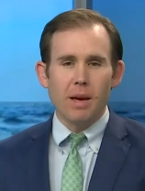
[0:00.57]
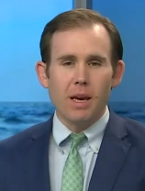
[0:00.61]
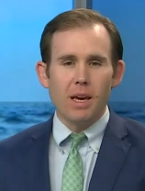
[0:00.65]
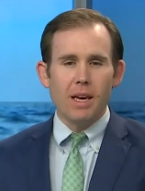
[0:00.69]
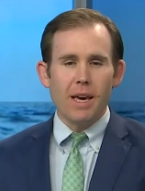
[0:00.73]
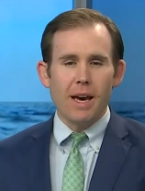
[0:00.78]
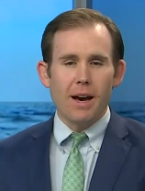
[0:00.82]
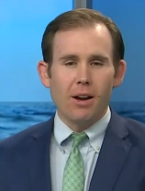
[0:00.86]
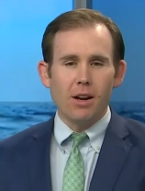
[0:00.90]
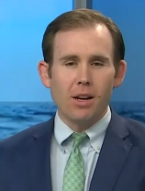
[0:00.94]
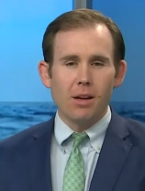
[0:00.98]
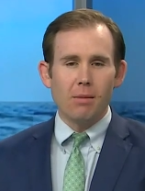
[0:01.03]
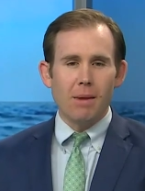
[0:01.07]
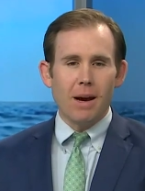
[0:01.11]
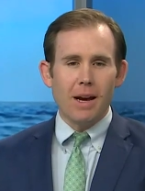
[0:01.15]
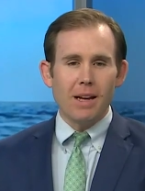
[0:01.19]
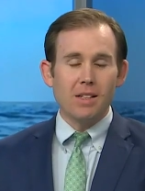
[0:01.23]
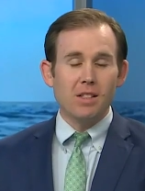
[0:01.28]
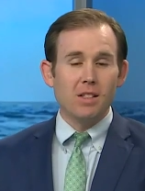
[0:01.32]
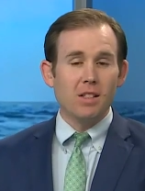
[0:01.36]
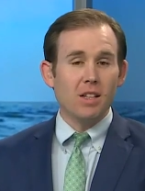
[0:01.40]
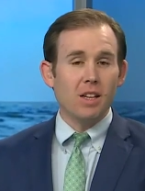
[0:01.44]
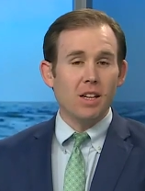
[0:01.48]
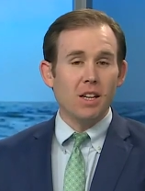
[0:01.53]
in Bay County might
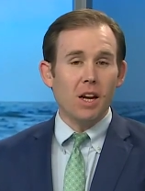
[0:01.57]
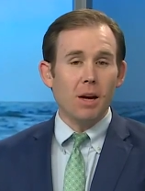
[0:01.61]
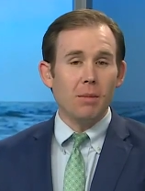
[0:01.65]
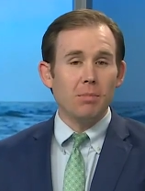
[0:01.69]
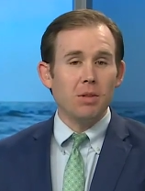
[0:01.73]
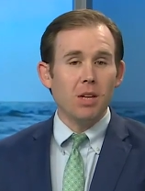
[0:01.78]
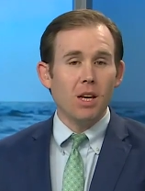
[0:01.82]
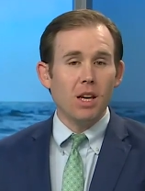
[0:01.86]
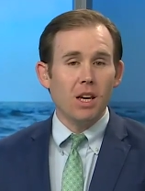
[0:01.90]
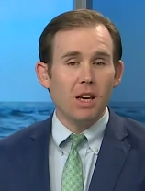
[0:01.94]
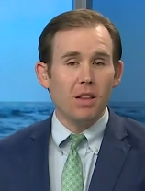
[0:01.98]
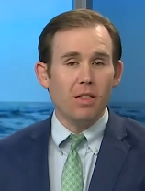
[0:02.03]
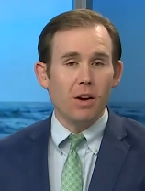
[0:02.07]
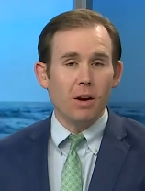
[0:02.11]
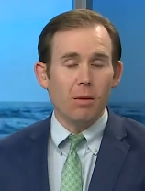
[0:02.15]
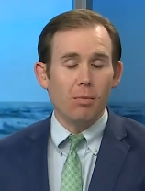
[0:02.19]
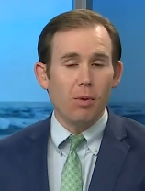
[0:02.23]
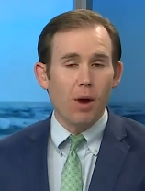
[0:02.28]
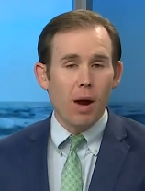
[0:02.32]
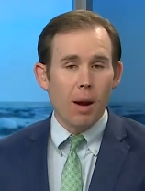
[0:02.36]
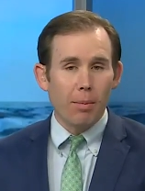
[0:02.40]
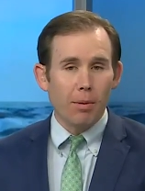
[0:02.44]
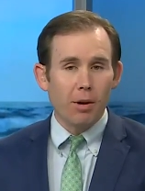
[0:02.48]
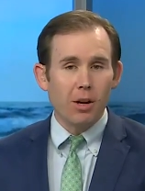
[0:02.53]
see an uptick in their
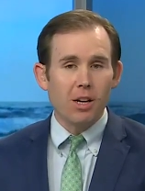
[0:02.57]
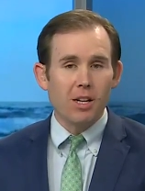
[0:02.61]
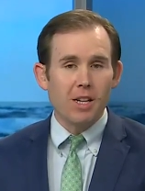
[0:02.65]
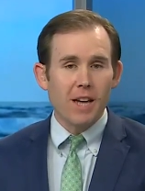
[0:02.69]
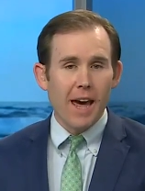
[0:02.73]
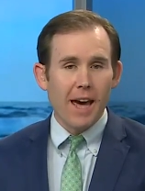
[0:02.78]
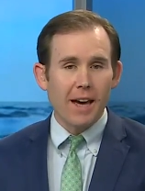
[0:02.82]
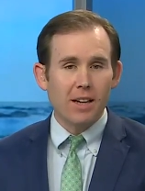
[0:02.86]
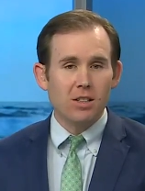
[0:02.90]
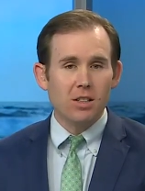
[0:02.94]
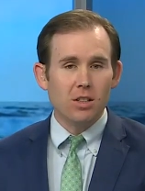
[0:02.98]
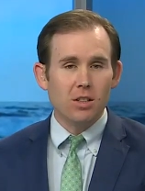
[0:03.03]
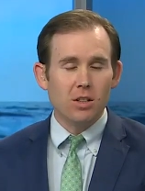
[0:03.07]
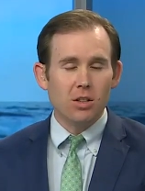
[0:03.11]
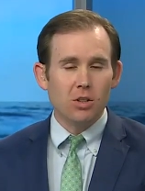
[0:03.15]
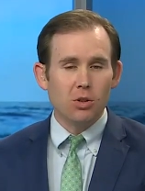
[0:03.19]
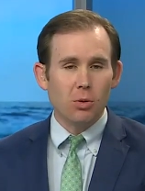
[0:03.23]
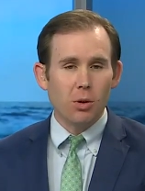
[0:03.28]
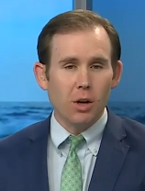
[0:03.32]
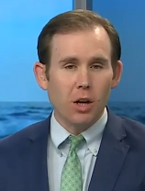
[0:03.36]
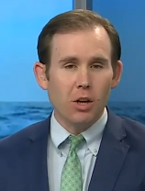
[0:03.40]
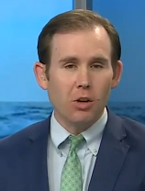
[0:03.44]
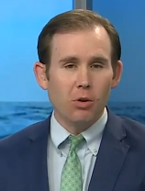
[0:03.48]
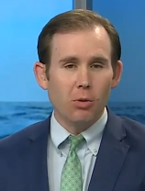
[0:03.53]
property taxes in
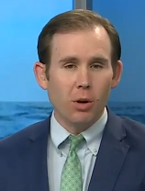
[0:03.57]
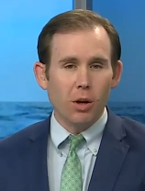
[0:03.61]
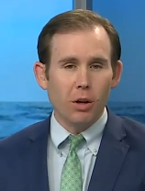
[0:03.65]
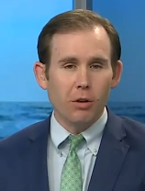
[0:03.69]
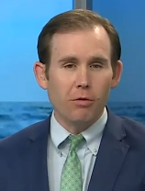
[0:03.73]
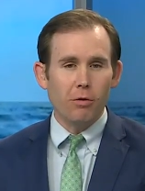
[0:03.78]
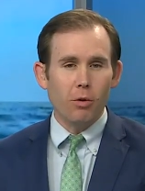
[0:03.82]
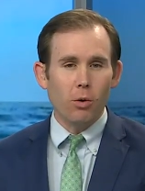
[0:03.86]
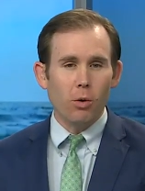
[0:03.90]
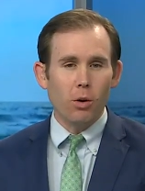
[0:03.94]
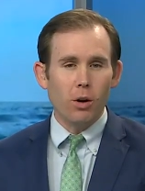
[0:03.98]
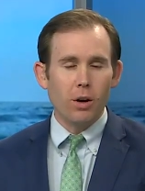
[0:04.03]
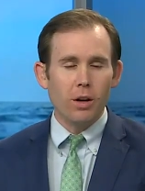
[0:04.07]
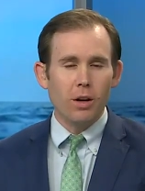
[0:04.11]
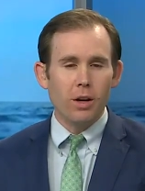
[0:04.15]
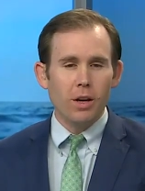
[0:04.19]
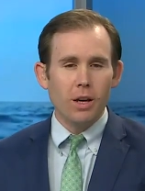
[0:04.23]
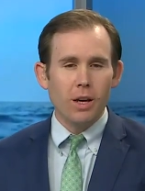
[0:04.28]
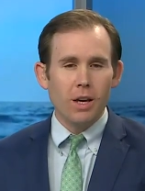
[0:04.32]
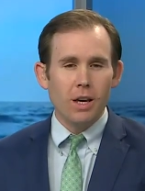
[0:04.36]
2024.